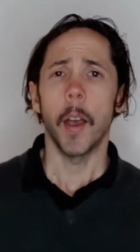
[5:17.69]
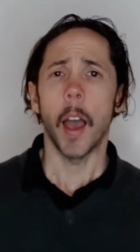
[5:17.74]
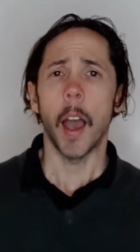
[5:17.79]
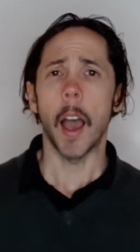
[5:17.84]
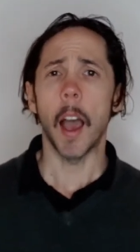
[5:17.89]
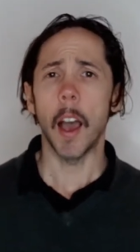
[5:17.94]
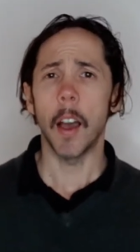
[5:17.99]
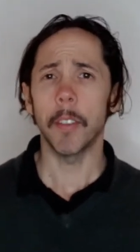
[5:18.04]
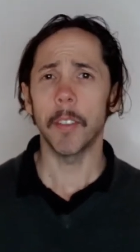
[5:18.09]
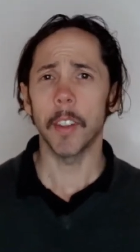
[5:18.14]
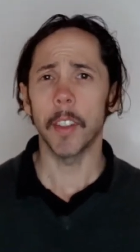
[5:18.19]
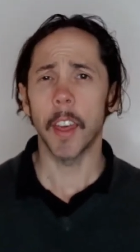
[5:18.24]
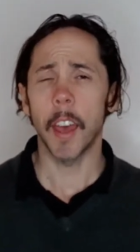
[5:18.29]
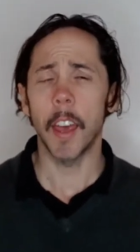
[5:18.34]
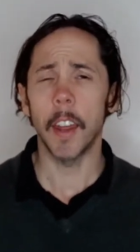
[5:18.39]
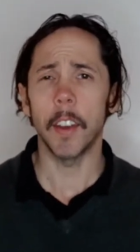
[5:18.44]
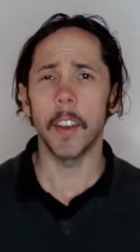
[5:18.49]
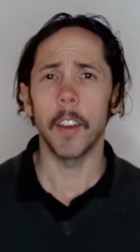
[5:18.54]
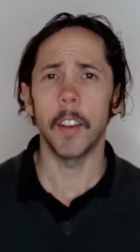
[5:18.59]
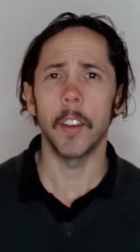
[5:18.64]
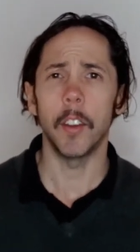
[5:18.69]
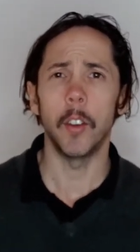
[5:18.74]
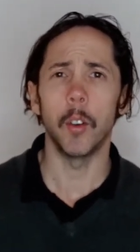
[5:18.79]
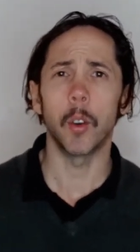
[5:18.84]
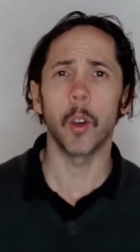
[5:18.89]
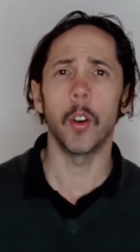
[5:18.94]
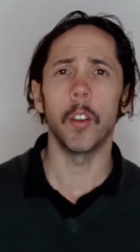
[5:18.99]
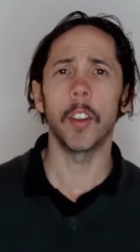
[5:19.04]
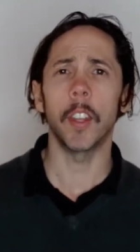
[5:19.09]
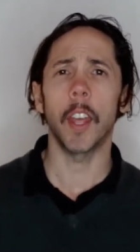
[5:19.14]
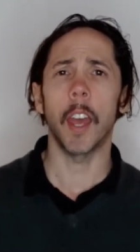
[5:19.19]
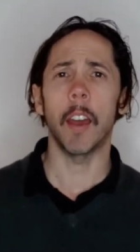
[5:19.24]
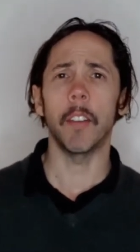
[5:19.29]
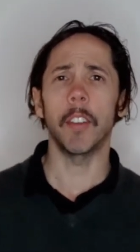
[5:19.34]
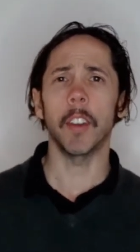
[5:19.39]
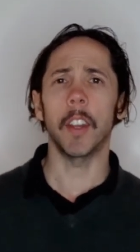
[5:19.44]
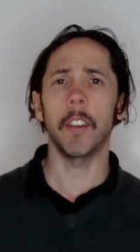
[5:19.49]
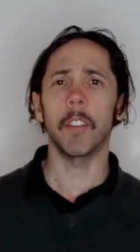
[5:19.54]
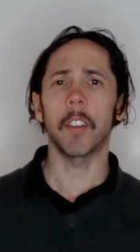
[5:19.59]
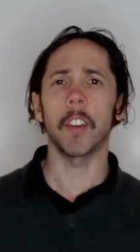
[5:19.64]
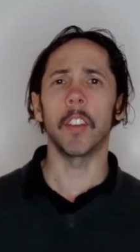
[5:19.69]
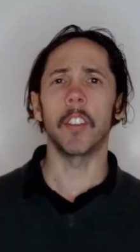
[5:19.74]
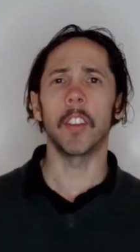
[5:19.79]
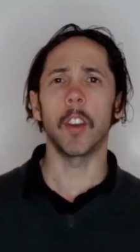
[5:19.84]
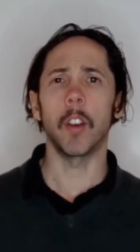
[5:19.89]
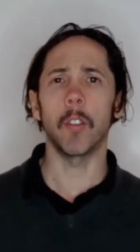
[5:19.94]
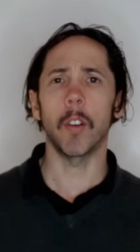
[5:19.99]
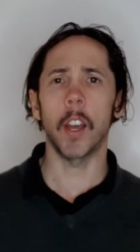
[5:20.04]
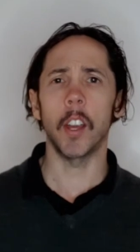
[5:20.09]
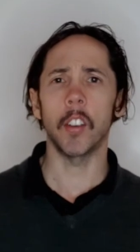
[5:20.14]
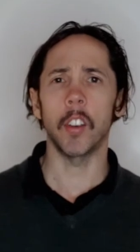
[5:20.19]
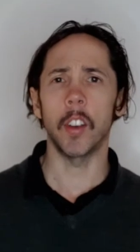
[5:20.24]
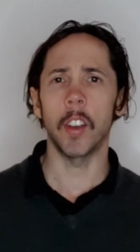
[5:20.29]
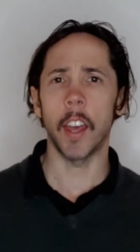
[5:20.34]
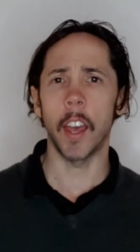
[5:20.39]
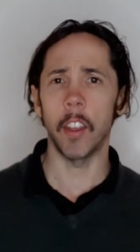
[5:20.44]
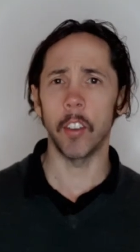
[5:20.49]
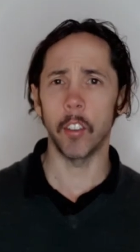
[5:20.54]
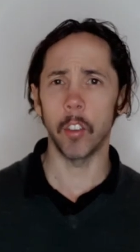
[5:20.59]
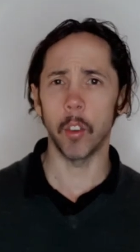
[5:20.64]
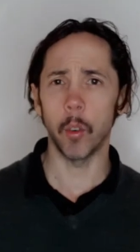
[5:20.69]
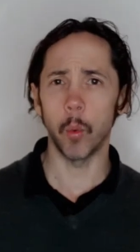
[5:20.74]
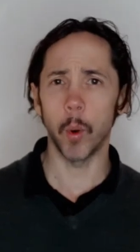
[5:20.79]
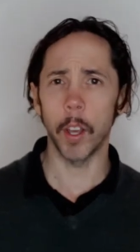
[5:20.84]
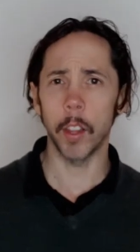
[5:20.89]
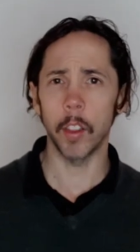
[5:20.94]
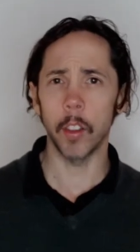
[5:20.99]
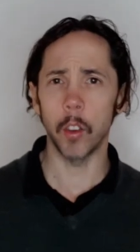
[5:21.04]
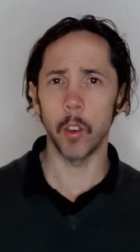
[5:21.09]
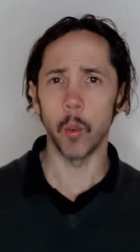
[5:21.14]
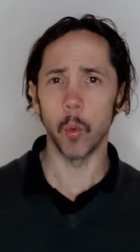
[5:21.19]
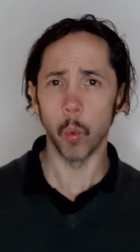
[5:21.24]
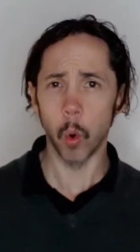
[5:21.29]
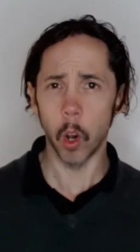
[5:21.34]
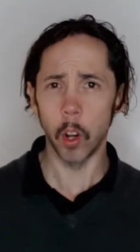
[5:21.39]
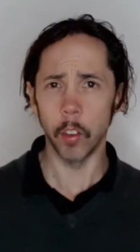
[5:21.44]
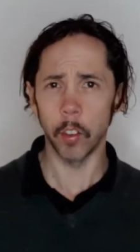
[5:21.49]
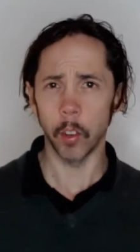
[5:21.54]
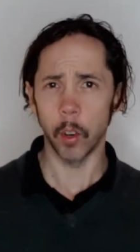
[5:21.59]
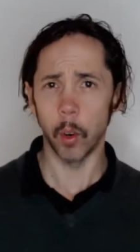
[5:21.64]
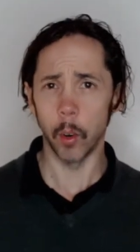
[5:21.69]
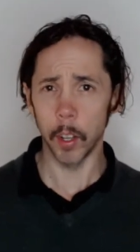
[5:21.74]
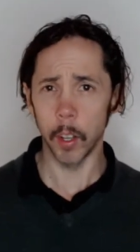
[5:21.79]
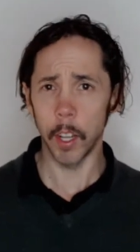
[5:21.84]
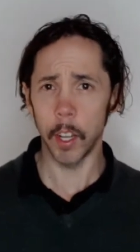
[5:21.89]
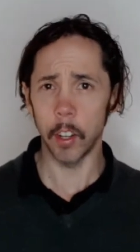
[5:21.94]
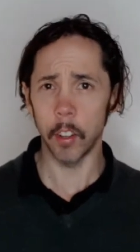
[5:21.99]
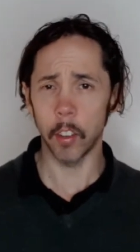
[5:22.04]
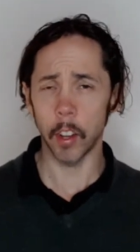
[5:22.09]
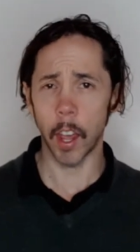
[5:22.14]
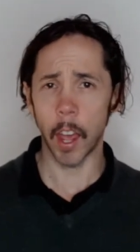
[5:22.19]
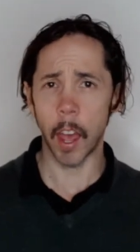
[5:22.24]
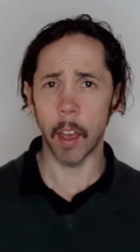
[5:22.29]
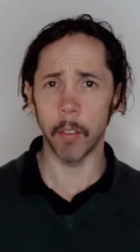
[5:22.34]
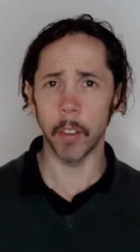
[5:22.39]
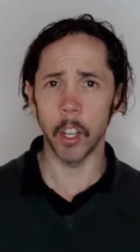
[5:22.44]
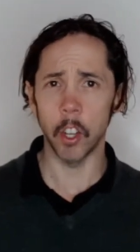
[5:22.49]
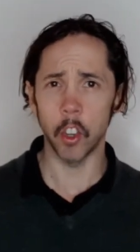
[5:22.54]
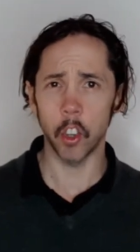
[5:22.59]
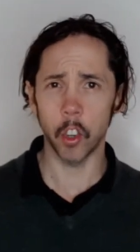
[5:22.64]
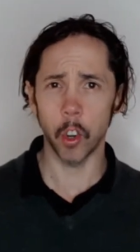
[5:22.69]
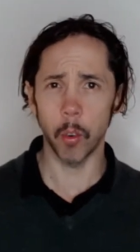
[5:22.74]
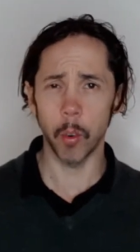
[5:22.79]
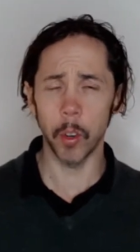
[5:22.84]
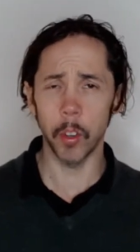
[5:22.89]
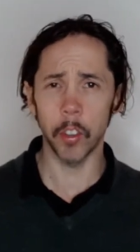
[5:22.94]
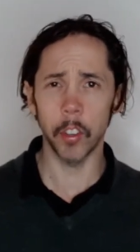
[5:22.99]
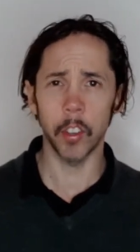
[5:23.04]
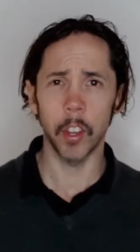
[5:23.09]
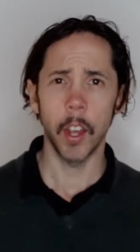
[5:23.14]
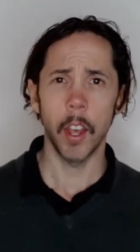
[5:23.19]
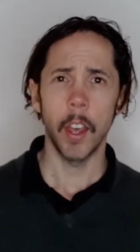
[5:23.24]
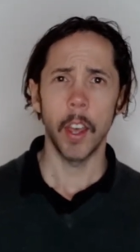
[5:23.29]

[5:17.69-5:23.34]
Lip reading: After that, you're going to have to give consideration as to whether you want or need to have insurance.